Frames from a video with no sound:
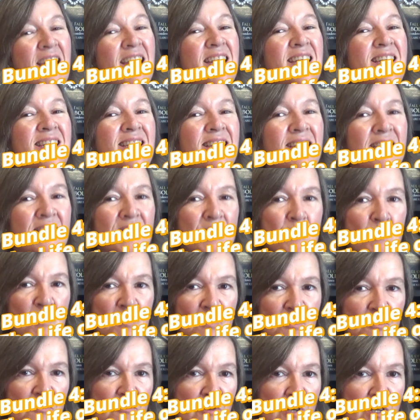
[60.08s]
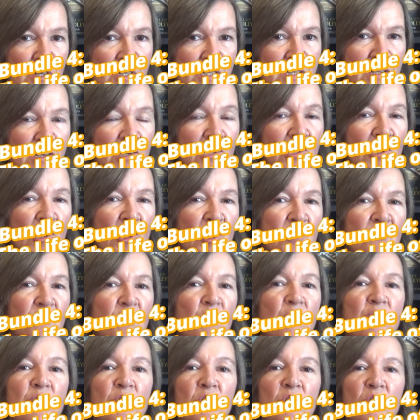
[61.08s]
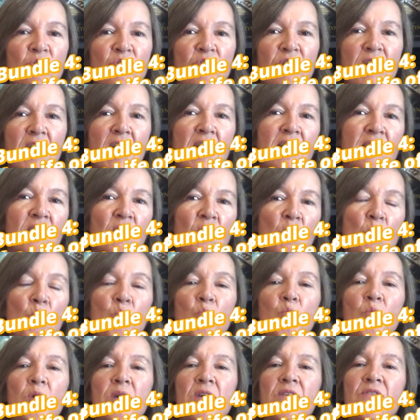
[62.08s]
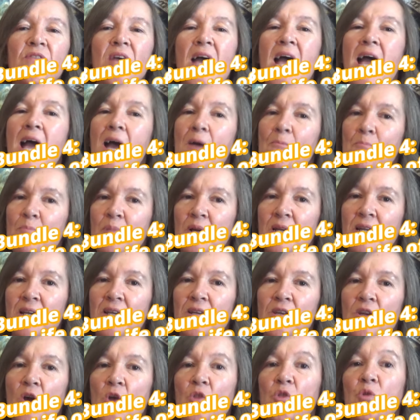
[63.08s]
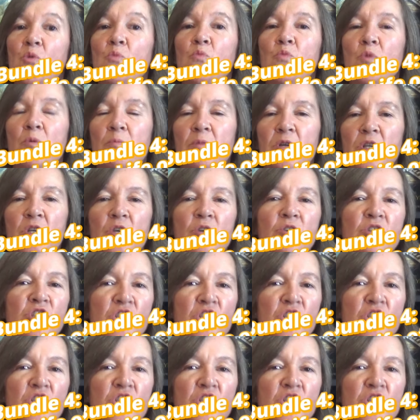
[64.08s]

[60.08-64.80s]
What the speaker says: Elizabeth I, The Life of Gloriana with Anne Boleyn, The Woman Who